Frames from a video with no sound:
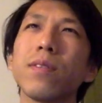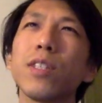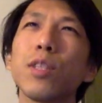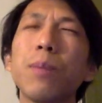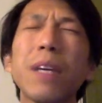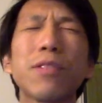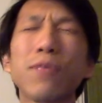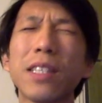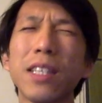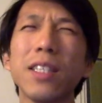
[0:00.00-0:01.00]
space
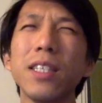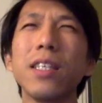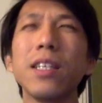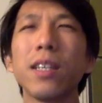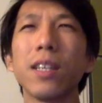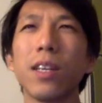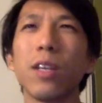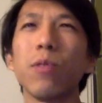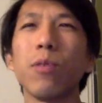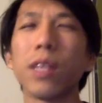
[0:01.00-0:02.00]
fantasy
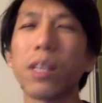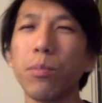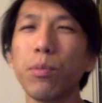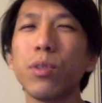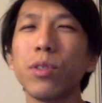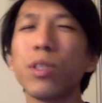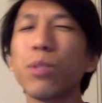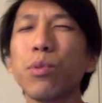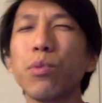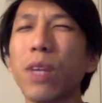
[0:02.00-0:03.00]
where I can
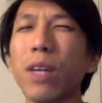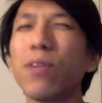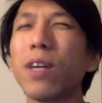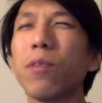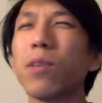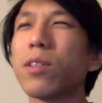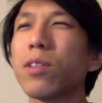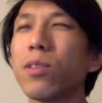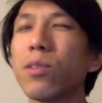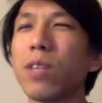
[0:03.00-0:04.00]
put whatever I want.
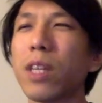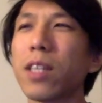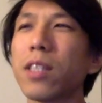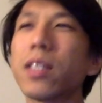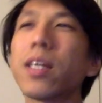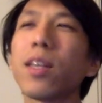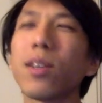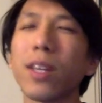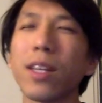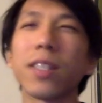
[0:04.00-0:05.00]
You know, I can decide,
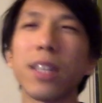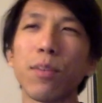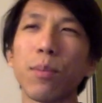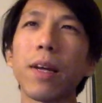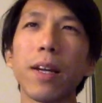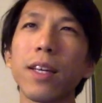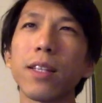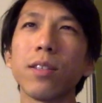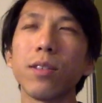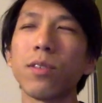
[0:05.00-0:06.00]
okay, let's have a
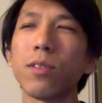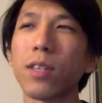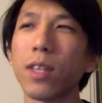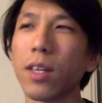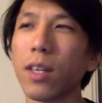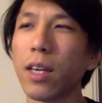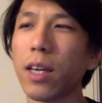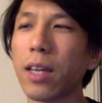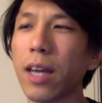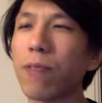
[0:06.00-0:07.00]
planet, you know,
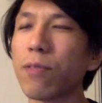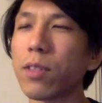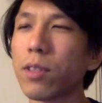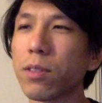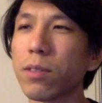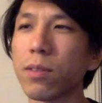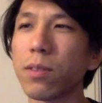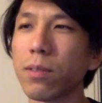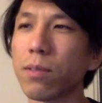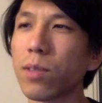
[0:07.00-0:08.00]
and have a
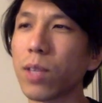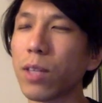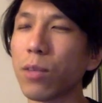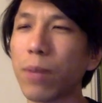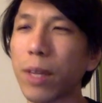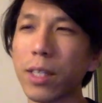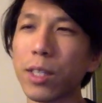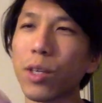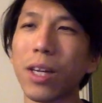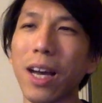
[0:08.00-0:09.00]
okay, the planet
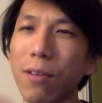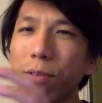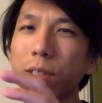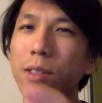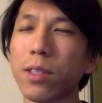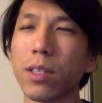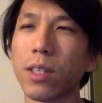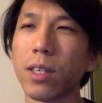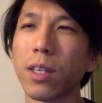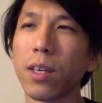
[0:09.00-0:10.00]
is gonna have
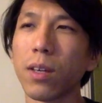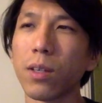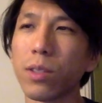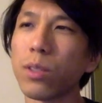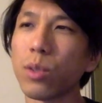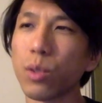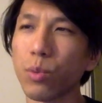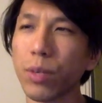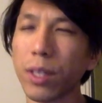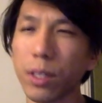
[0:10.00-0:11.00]
those
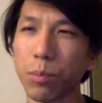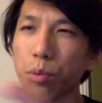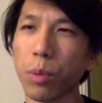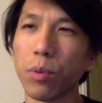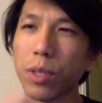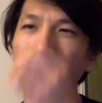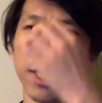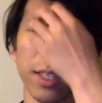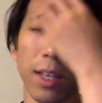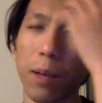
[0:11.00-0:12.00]
weird
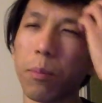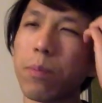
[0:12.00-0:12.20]
properties like